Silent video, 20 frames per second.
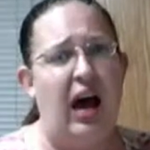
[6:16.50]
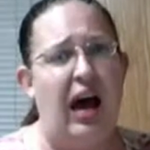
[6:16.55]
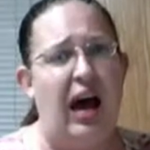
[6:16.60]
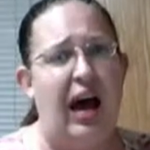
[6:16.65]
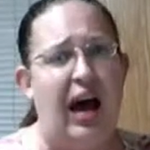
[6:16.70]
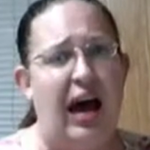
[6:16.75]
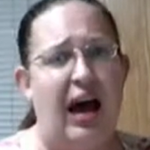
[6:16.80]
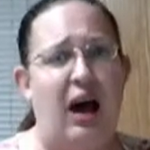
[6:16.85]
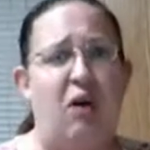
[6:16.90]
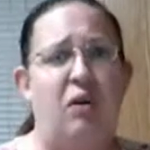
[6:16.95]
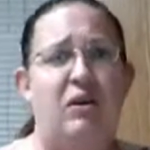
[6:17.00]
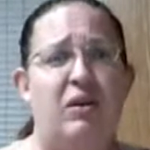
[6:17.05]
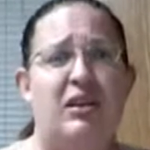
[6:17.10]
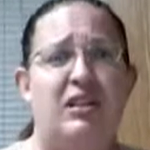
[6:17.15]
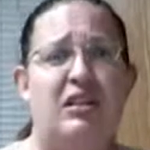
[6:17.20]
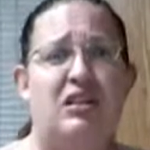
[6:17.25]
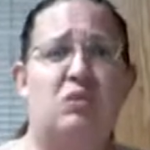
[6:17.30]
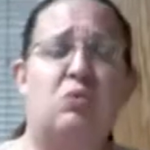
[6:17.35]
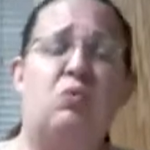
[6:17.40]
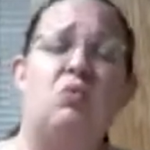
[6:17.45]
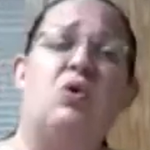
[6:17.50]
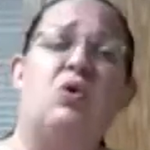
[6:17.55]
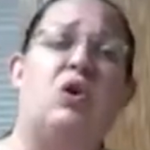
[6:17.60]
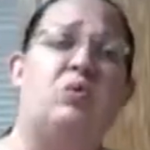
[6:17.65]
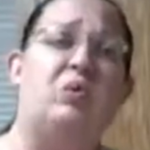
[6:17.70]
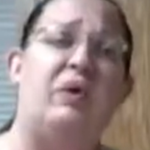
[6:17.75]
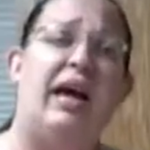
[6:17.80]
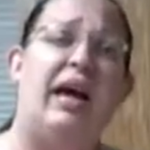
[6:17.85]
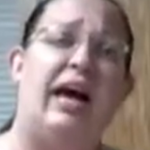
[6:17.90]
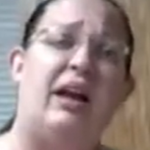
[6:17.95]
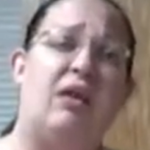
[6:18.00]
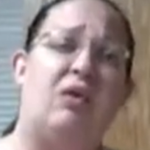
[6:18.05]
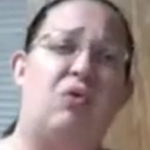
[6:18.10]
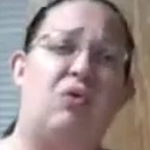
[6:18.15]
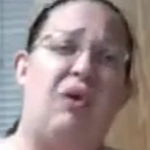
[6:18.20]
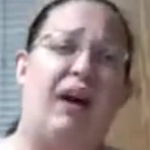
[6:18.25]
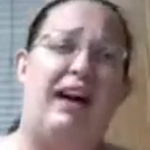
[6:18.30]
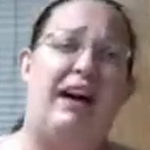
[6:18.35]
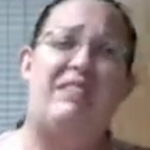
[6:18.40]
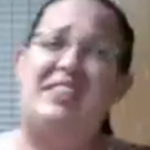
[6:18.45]
out of this world. We had
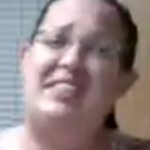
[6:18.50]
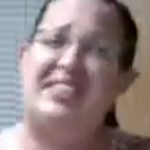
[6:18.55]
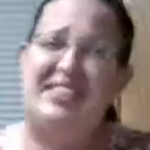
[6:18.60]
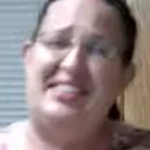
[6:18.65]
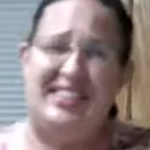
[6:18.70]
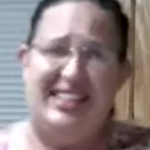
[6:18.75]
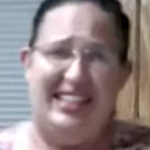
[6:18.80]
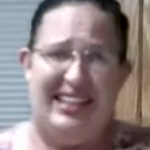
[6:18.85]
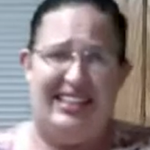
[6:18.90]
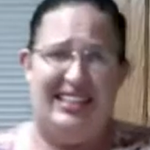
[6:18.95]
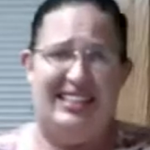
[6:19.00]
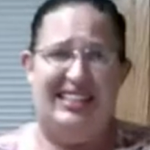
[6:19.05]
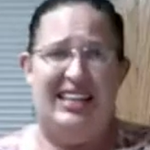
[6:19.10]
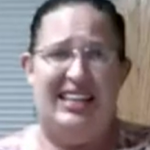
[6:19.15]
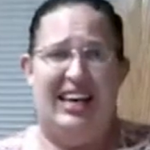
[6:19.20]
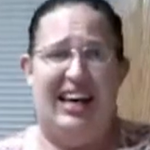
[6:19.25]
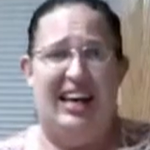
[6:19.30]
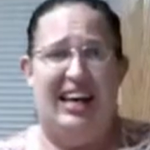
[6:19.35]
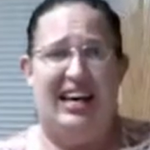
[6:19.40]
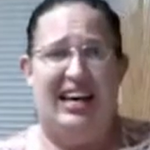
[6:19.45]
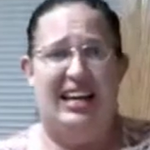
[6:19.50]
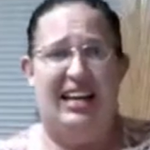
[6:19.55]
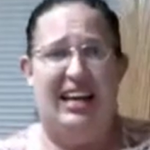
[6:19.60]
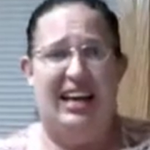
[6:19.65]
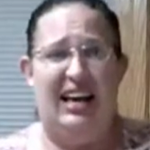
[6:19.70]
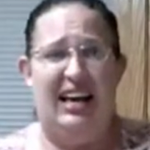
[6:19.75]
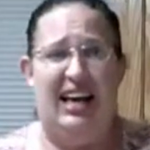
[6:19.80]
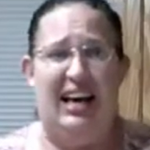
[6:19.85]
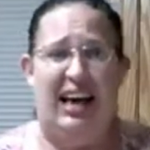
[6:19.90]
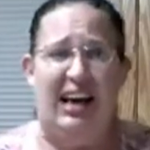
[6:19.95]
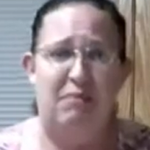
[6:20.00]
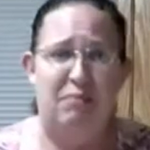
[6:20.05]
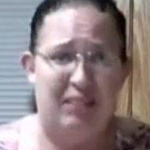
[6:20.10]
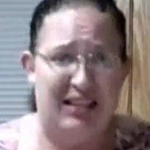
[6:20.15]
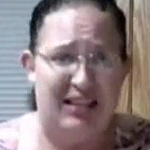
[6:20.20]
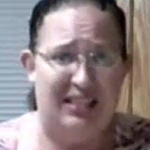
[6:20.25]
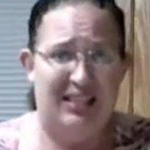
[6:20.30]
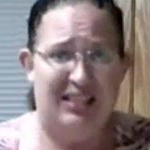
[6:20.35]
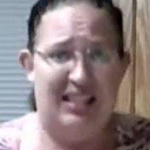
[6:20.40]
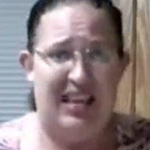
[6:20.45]
Gravensteins, and I
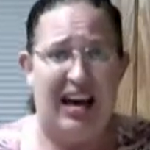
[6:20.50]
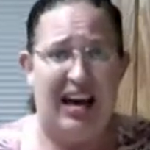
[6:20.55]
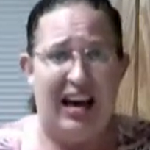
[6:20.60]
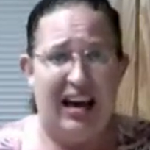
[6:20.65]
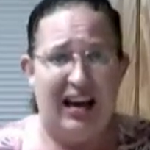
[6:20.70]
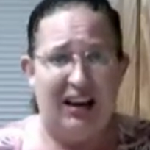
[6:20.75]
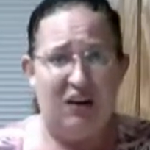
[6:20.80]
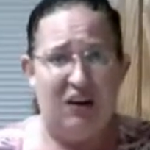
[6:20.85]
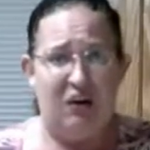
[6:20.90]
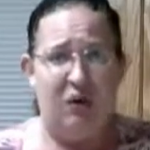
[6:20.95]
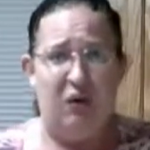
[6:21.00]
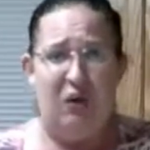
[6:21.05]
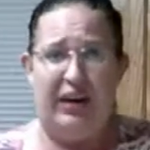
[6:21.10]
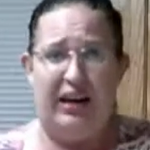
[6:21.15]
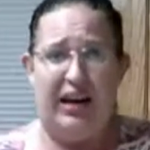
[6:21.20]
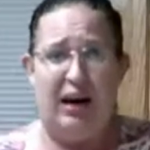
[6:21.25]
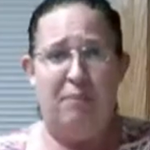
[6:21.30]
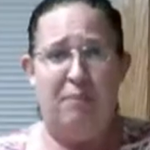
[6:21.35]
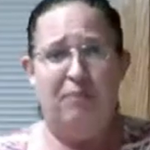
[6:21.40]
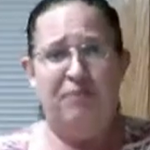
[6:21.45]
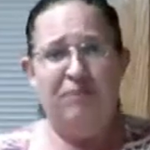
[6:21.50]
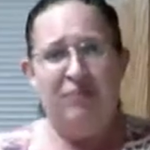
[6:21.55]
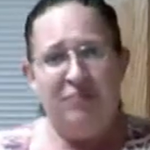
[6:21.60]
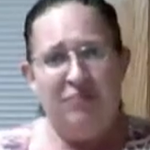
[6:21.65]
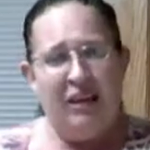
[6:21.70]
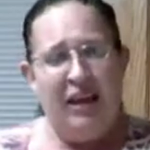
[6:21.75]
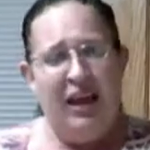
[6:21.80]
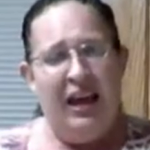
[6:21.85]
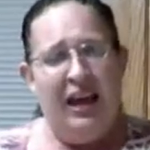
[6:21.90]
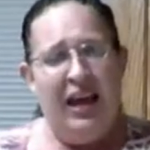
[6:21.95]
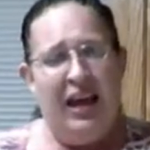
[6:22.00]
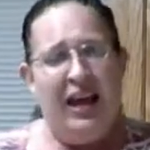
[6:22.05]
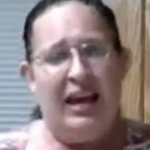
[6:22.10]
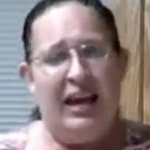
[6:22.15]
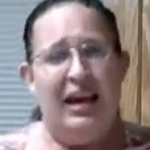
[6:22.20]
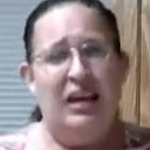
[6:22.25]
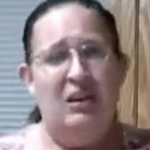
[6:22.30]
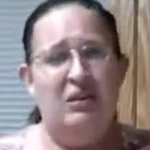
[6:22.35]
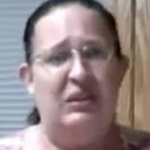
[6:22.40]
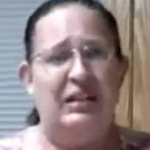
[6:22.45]
missed that growing up. Heck,
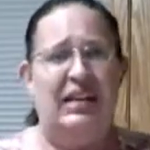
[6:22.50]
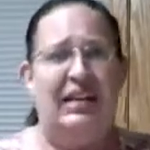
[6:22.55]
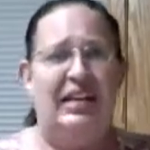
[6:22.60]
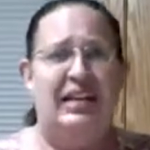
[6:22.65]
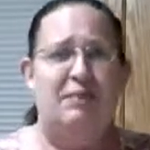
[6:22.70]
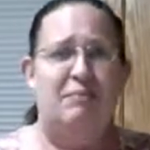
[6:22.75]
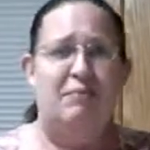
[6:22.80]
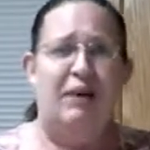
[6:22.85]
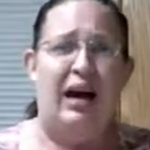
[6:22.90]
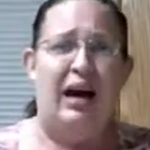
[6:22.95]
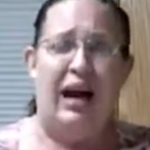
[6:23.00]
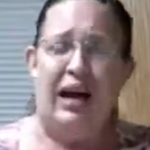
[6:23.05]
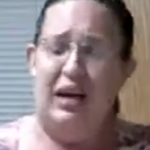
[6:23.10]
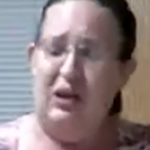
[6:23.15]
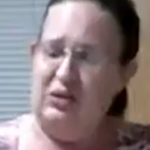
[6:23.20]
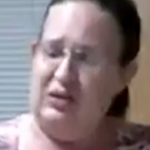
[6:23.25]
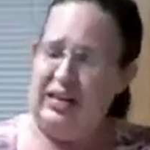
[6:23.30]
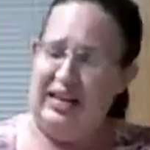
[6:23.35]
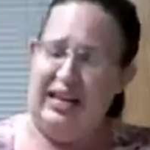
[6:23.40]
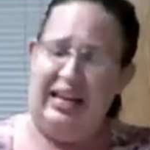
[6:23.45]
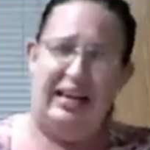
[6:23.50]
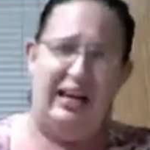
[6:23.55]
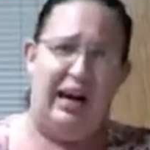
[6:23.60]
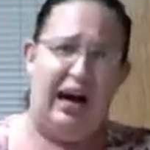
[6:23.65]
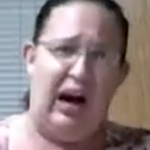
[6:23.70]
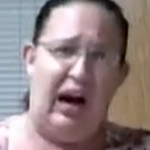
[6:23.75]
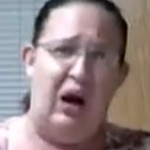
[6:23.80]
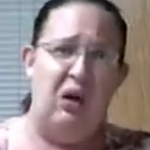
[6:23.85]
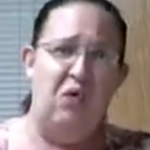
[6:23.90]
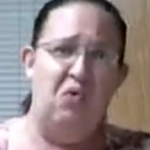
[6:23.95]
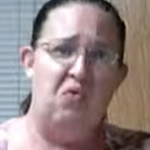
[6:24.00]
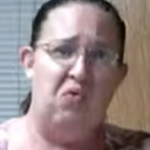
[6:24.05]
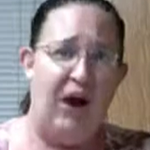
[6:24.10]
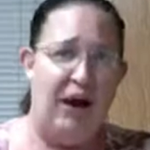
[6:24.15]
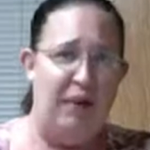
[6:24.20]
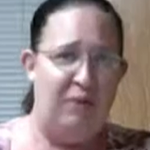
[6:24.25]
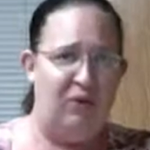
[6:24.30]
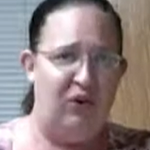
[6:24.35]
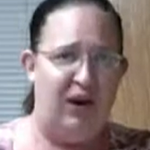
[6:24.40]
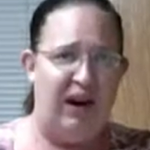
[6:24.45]
I used to eat them. I used to eat
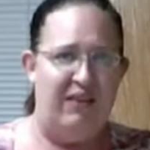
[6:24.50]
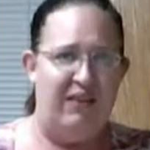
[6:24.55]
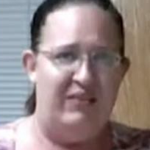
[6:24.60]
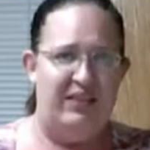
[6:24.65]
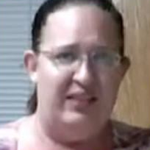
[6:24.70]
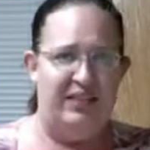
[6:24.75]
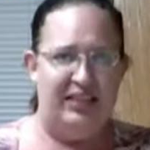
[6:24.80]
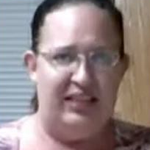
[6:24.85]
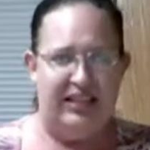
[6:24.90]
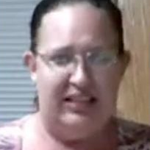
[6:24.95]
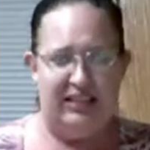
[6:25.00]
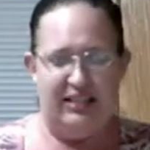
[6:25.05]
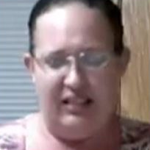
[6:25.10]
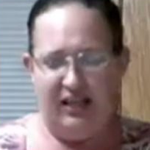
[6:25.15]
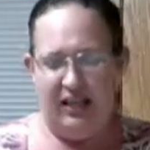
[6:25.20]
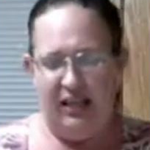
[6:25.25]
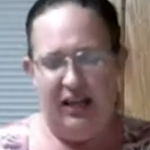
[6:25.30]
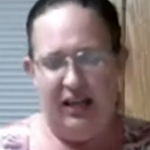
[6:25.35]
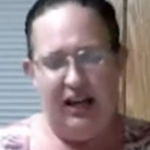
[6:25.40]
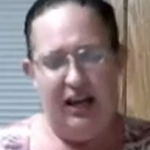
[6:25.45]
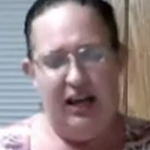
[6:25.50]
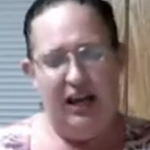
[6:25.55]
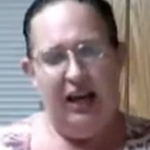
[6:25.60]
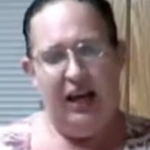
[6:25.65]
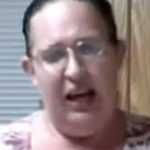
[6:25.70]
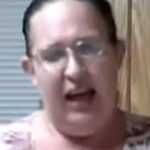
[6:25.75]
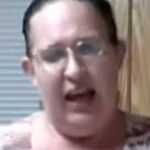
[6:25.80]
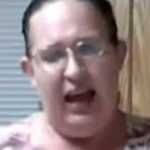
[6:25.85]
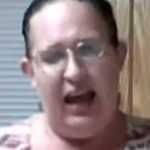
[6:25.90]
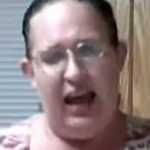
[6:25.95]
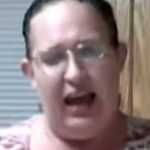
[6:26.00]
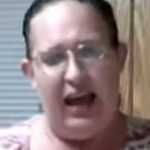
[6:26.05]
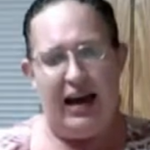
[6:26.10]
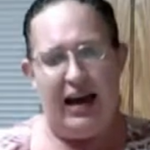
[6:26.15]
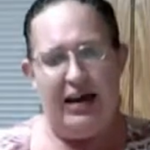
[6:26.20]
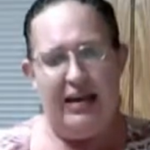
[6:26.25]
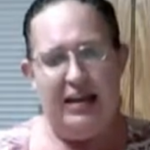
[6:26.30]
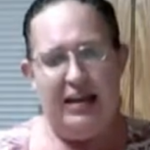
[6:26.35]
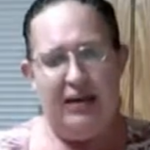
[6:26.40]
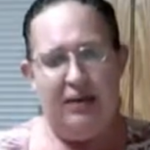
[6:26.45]
unripe Gravensteins.
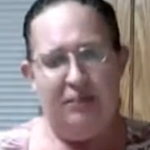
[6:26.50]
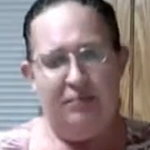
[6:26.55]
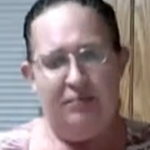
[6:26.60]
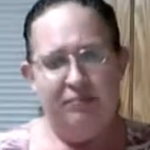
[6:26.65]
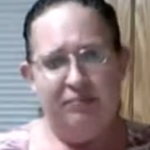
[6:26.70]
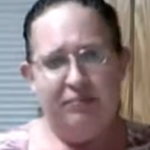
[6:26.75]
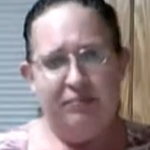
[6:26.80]
And